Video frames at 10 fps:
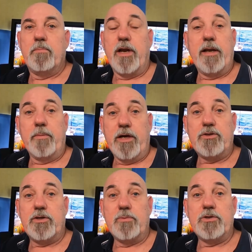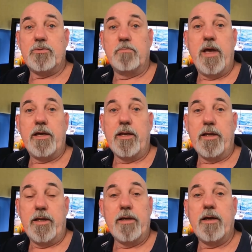But anyway, she was making
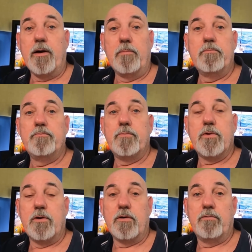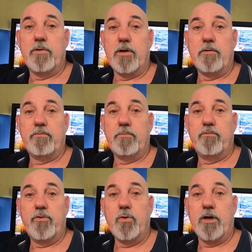an income of a
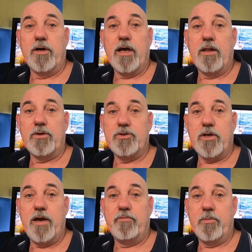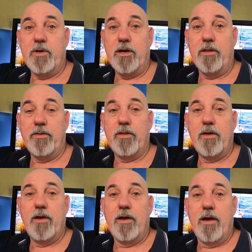few $100s every month
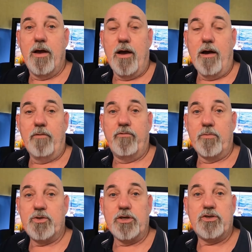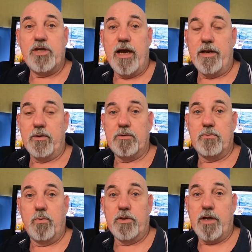from just chatting
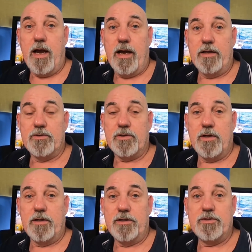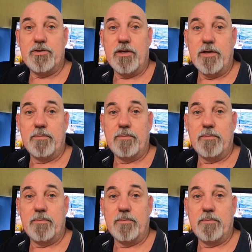with guys on these